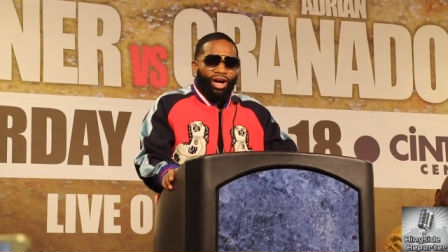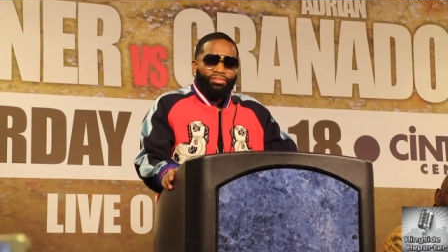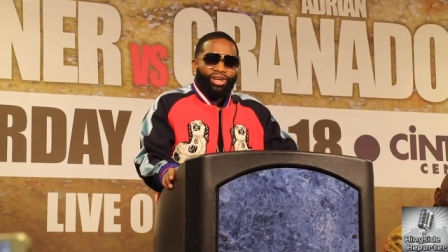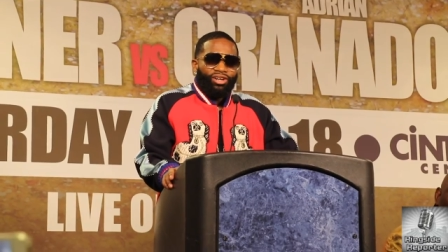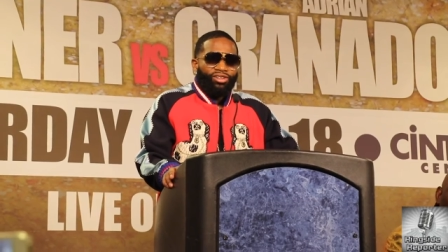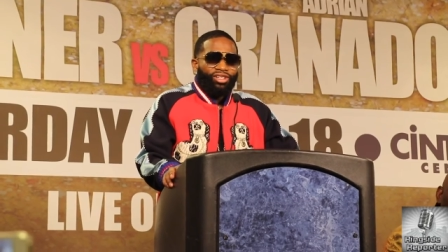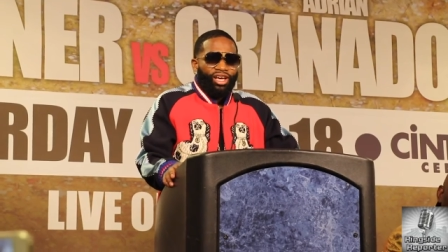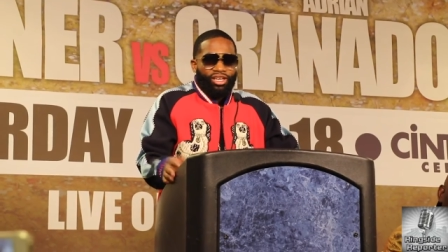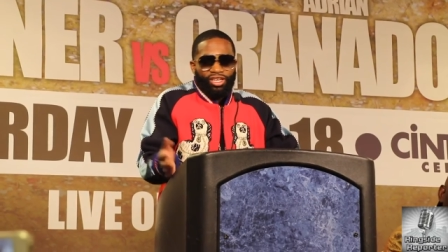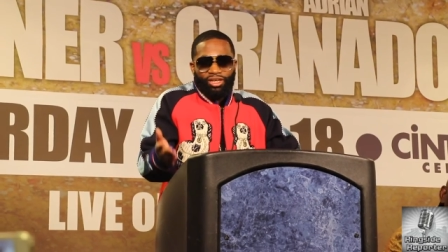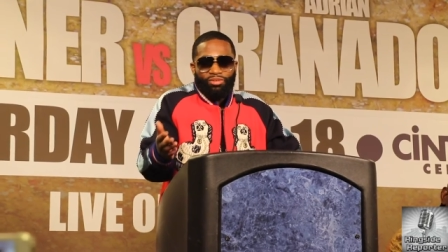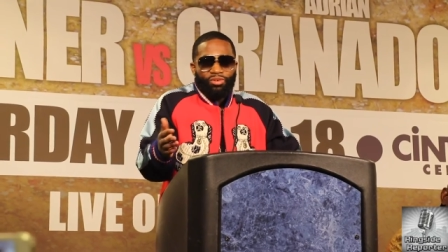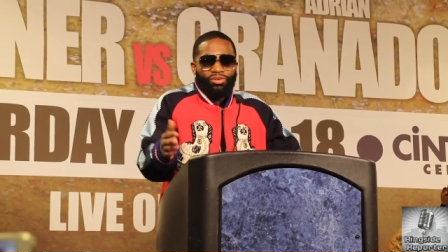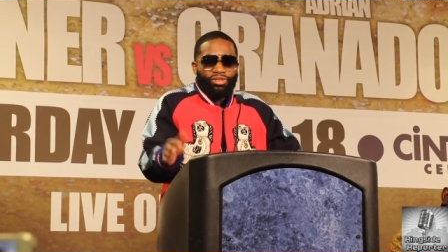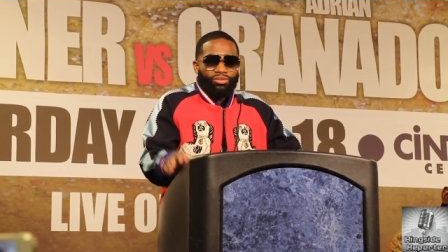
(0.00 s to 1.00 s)
I'm not gonna lie, hit
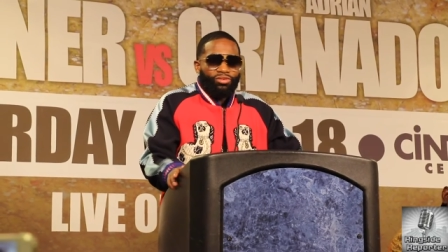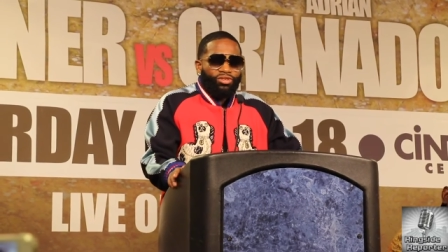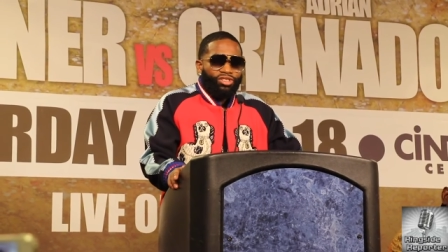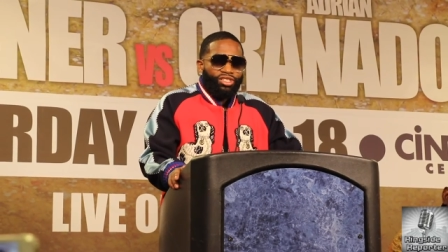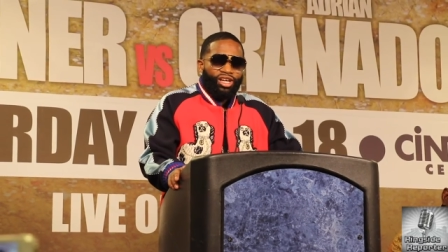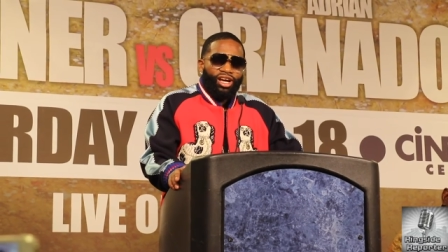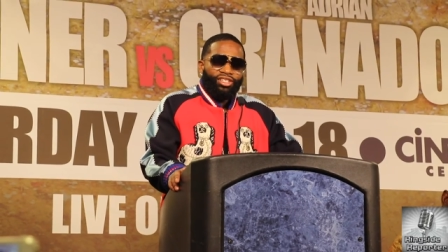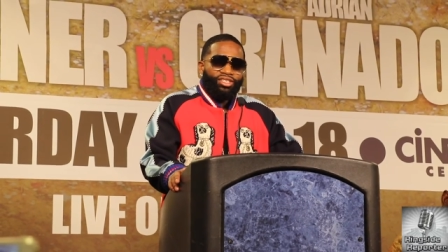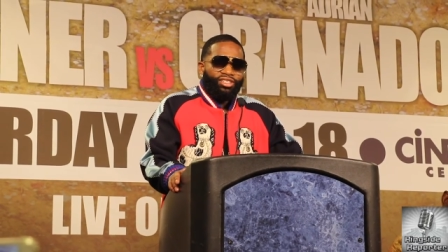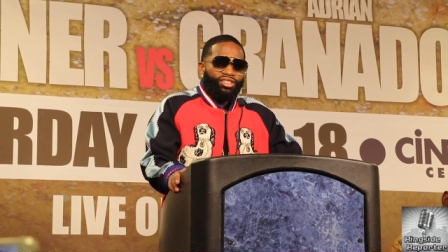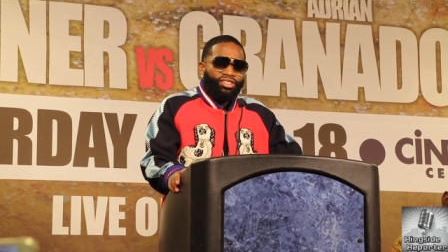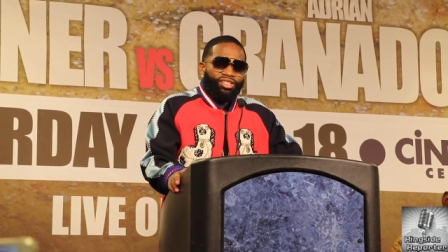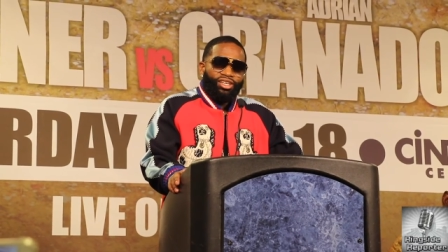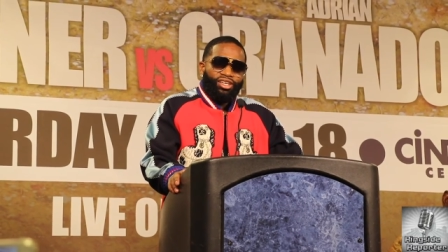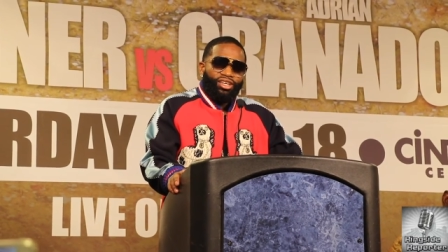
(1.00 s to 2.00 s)
me with some good shots and,
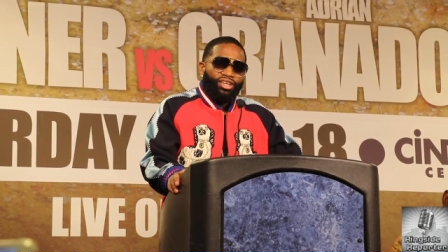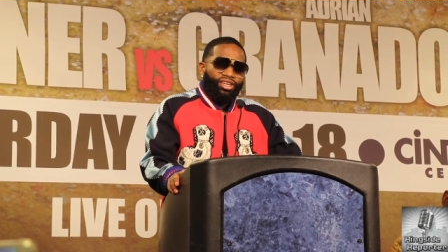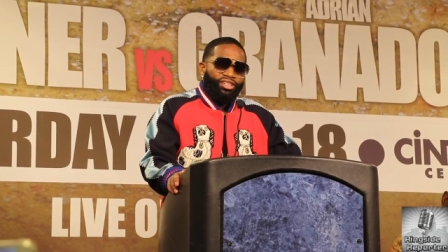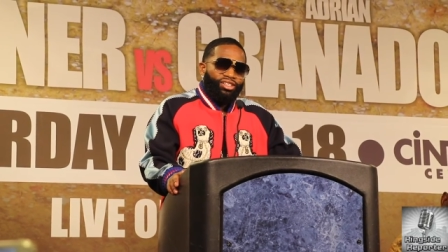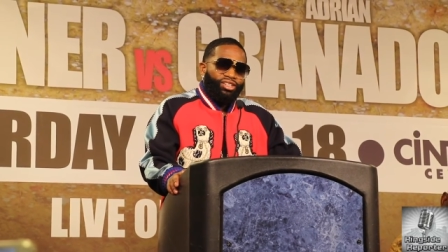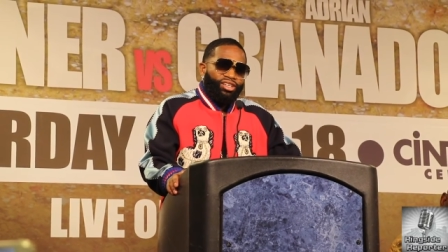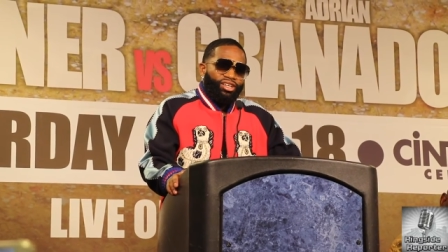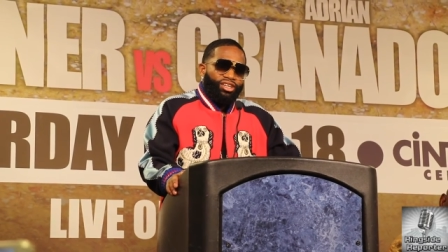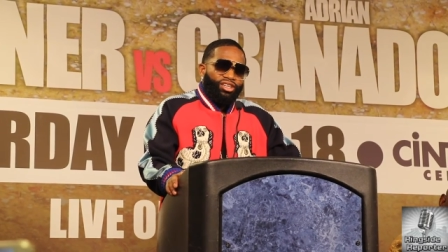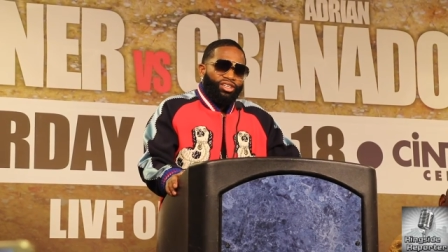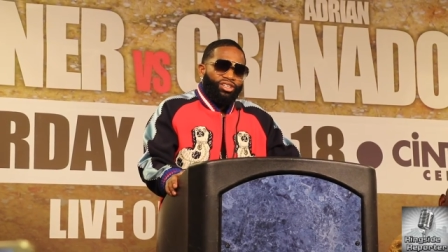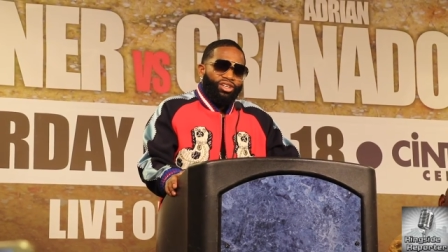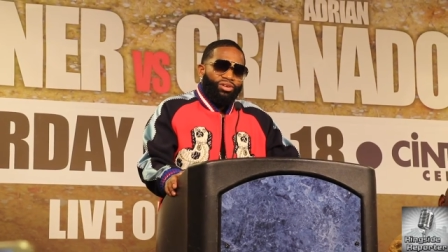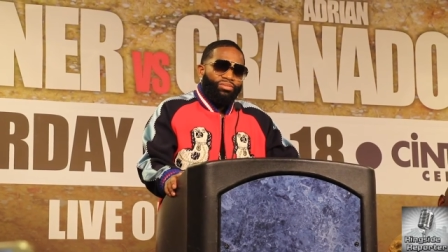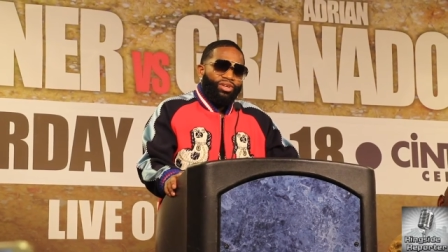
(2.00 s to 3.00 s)
and, and
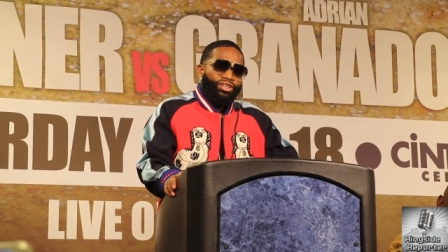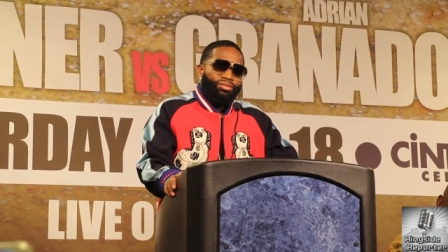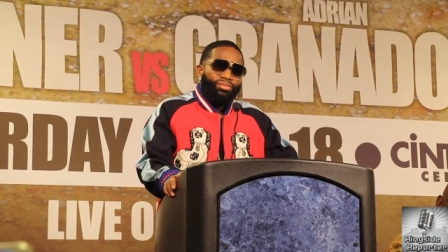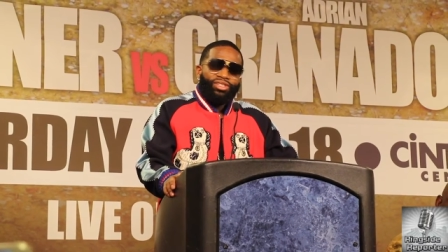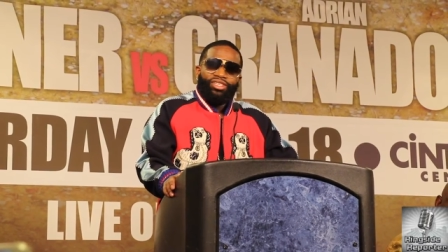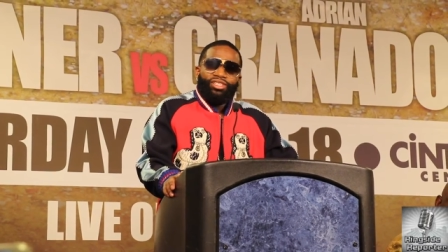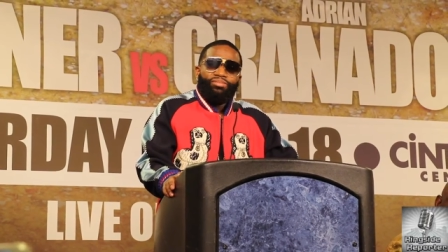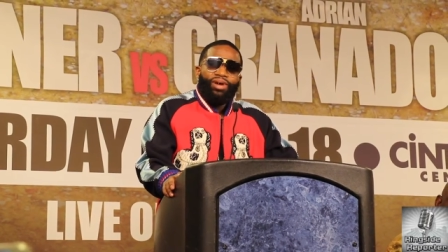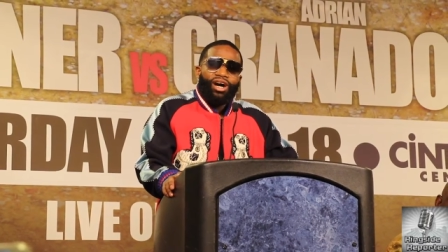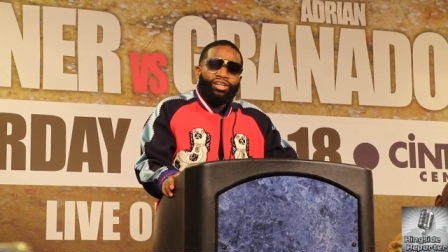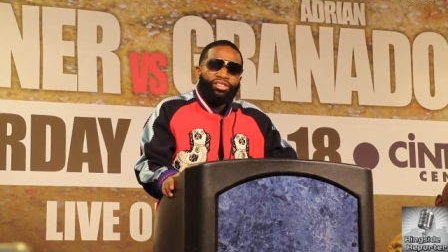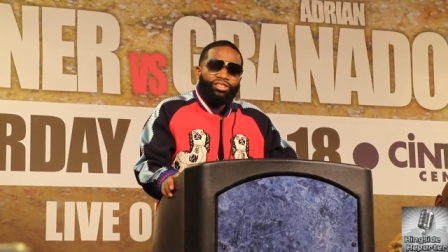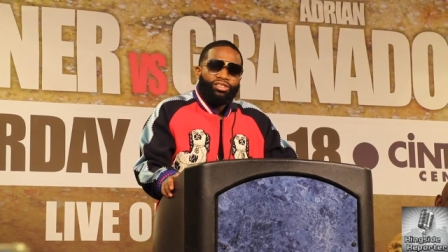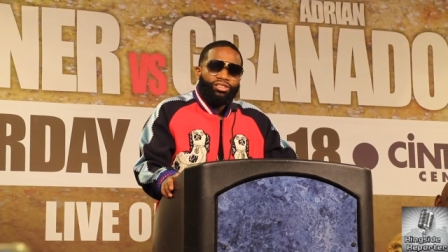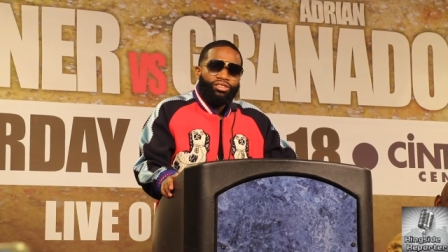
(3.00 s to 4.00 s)
you know, but but this
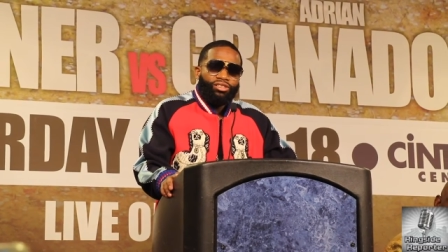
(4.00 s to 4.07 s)
boxing.